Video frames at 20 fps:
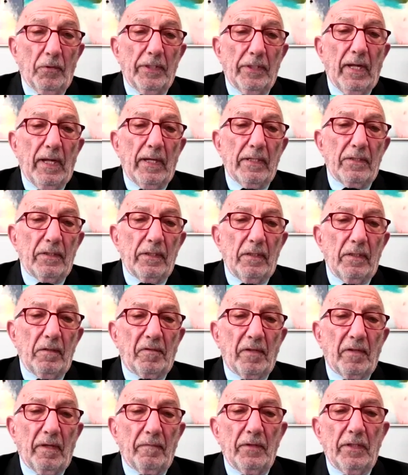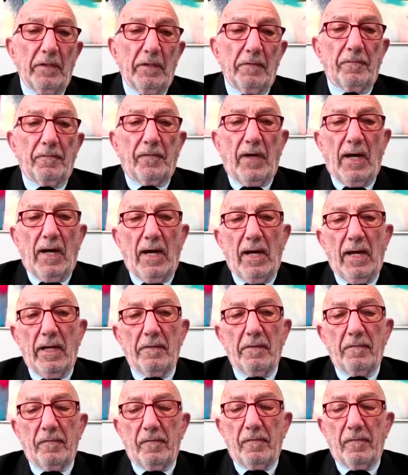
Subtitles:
in 1975.